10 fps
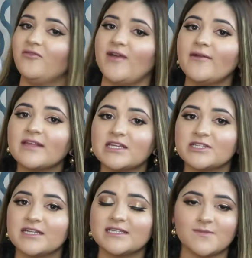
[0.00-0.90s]

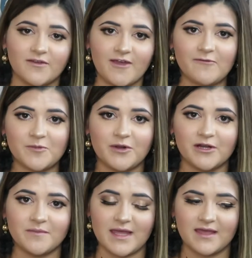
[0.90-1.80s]
Foundation is my favorite
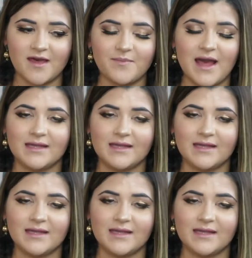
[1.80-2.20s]
part of makeup.